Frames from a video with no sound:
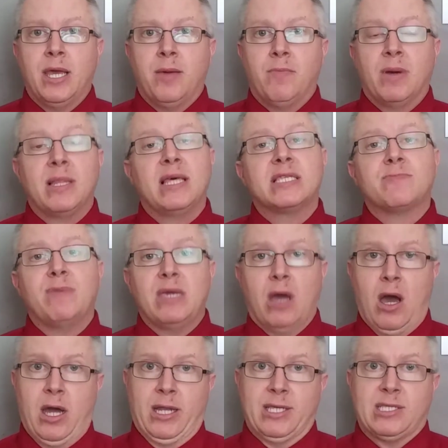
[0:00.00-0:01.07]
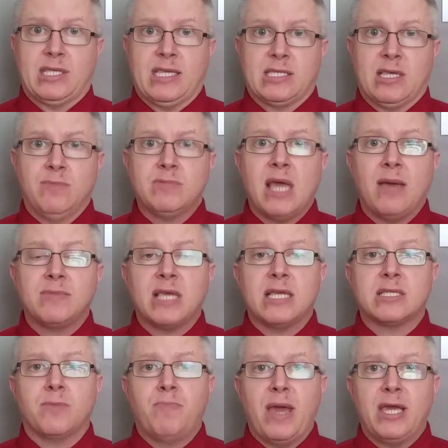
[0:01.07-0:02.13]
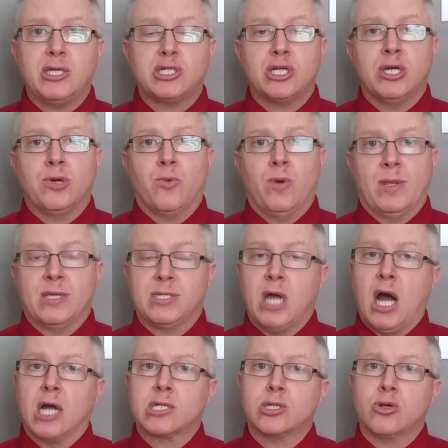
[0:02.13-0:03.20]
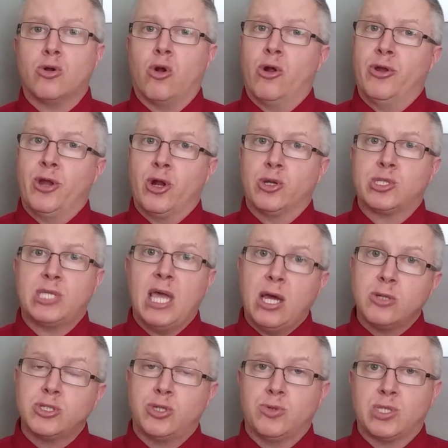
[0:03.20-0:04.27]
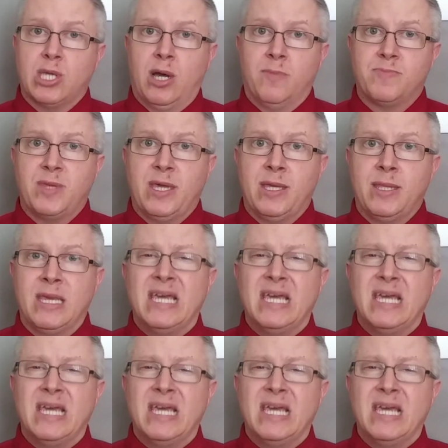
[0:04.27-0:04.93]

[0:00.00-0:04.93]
But let's be honest, sometimes as a patient, when a doctor or a nurse tells you something,